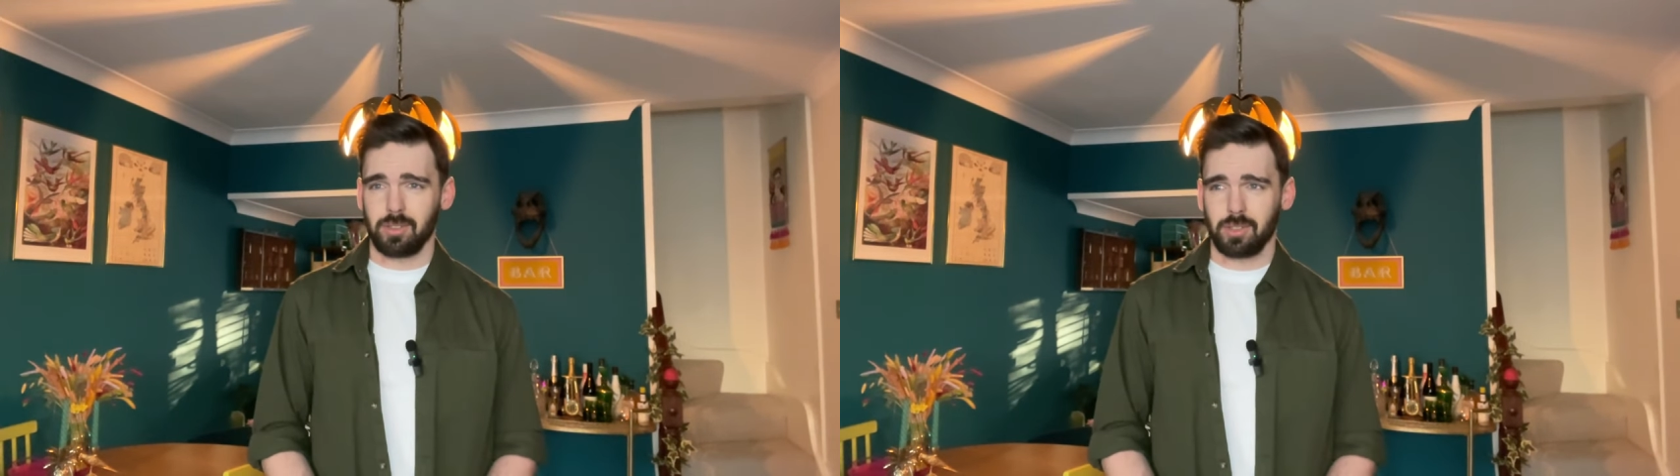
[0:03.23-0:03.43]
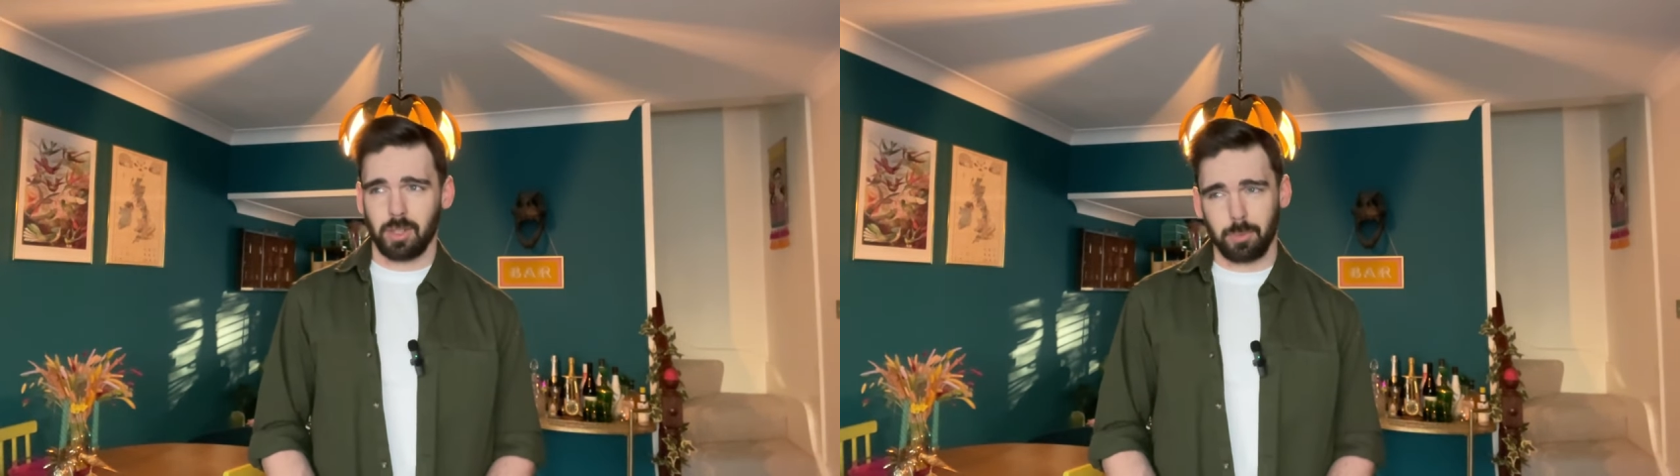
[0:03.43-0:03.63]

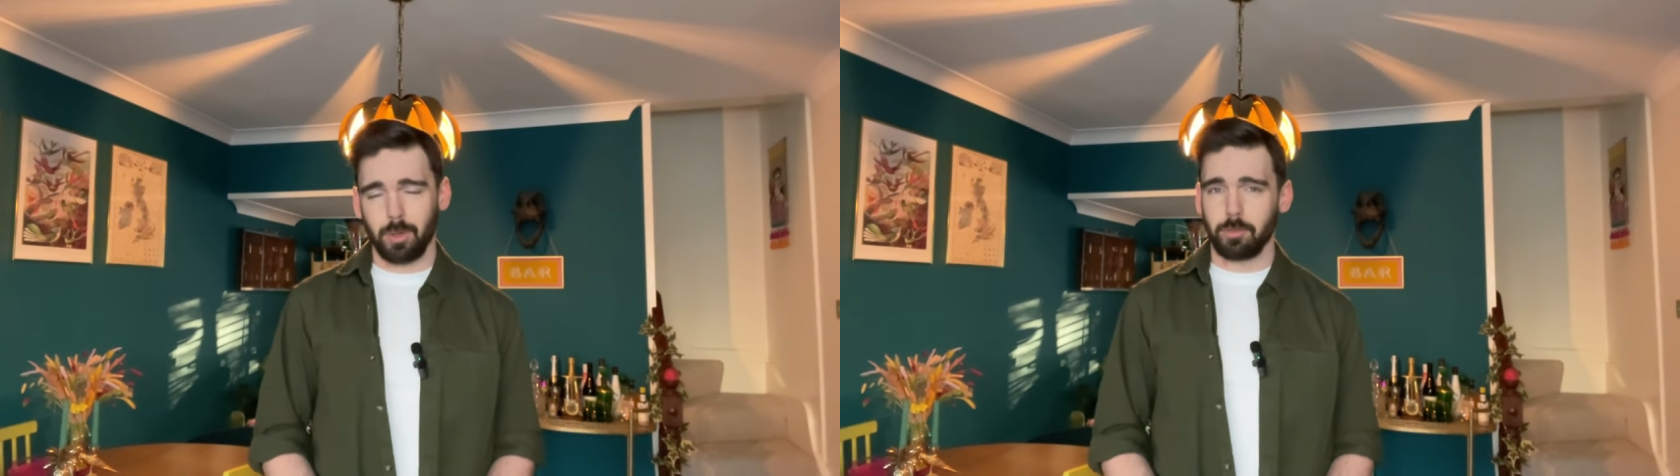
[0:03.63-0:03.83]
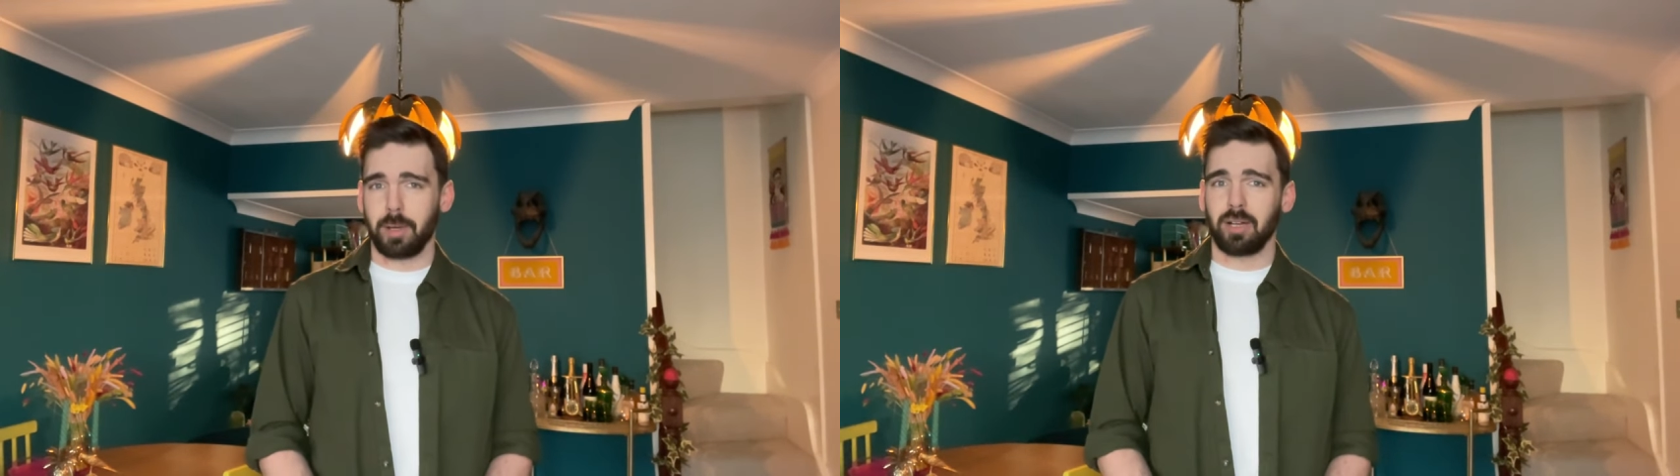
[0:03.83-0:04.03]

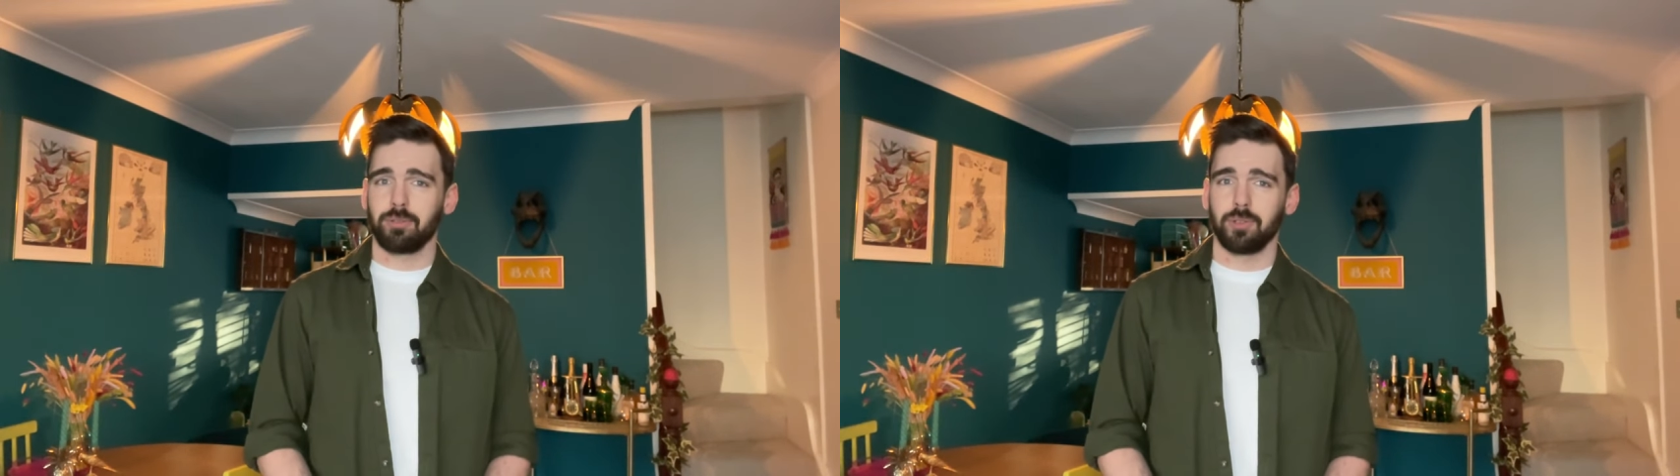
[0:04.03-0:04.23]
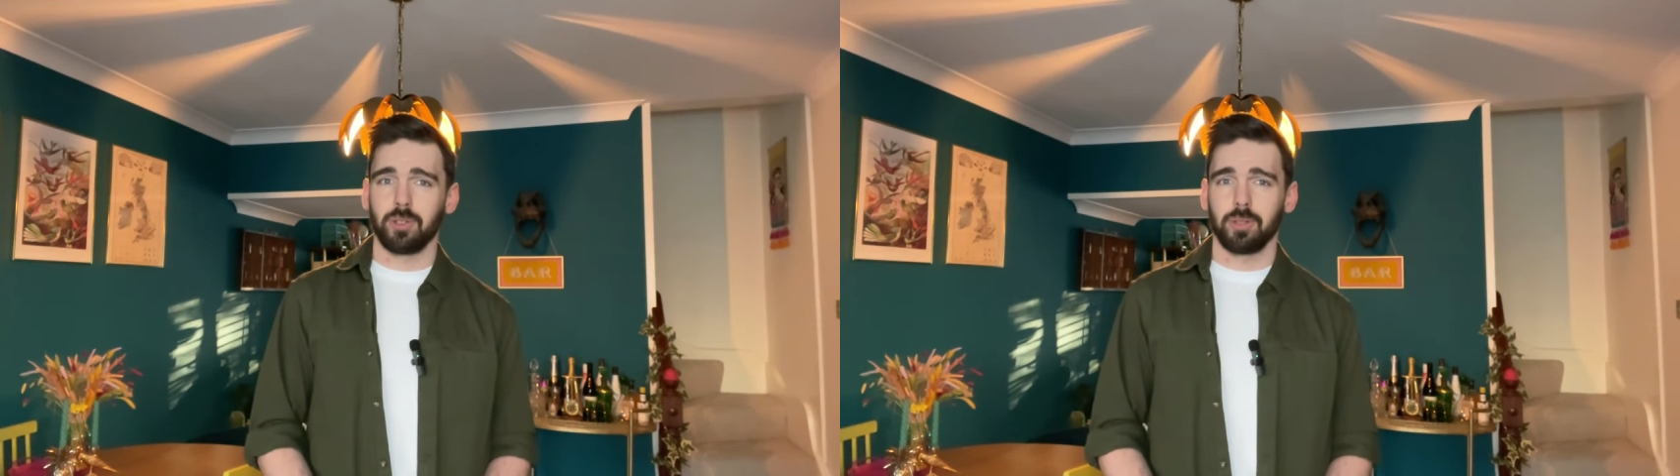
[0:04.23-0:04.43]
somewhat of a back
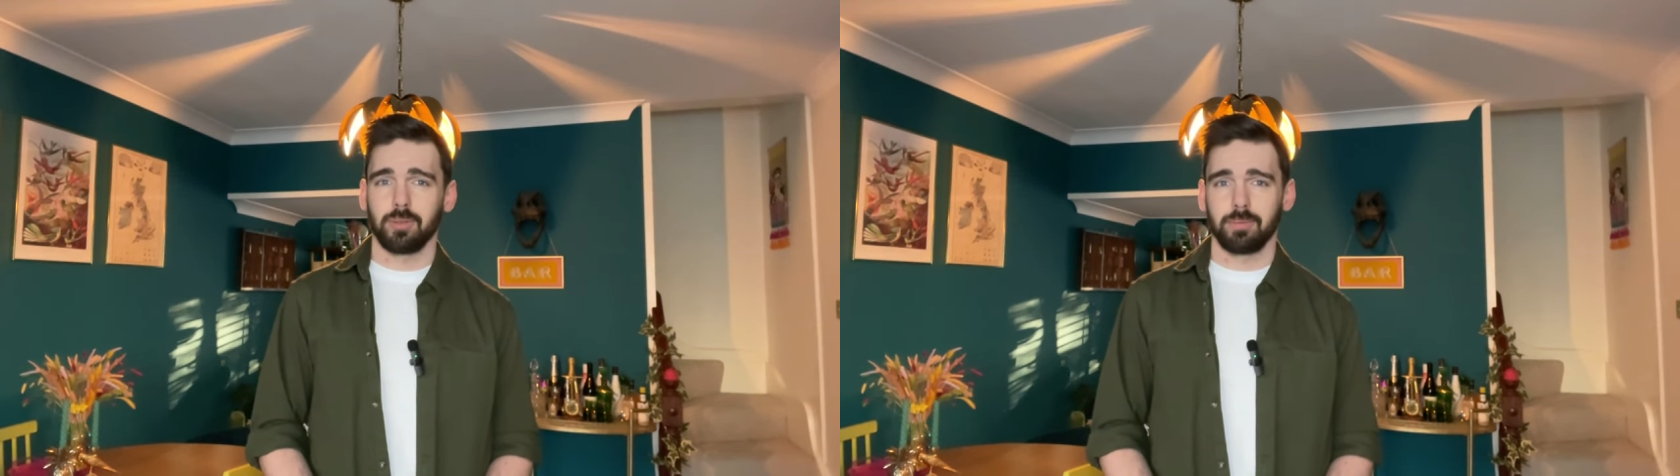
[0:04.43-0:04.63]
foot,